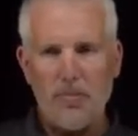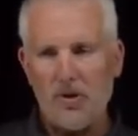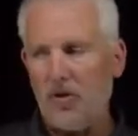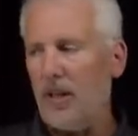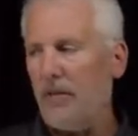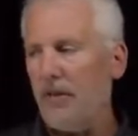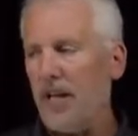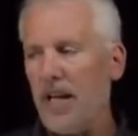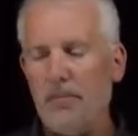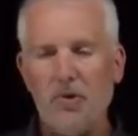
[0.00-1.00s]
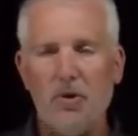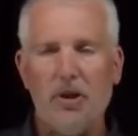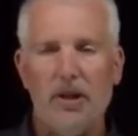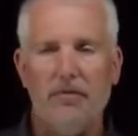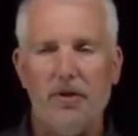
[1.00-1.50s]
There's a lot of different names you
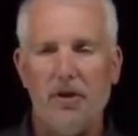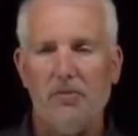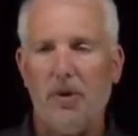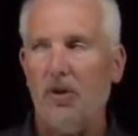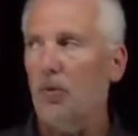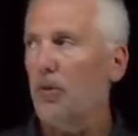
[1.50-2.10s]
could give to this particle.